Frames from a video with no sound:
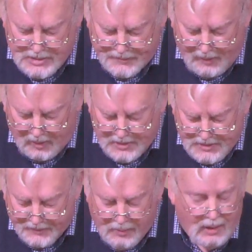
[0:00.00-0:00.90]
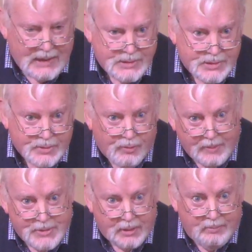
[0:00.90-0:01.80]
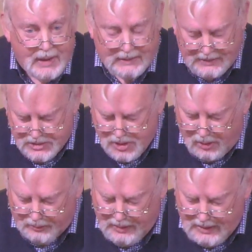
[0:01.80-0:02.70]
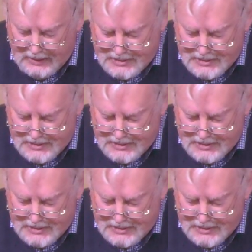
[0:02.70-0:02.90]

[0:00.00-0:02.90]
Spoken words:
followers of Christ, Scripture, mainly John,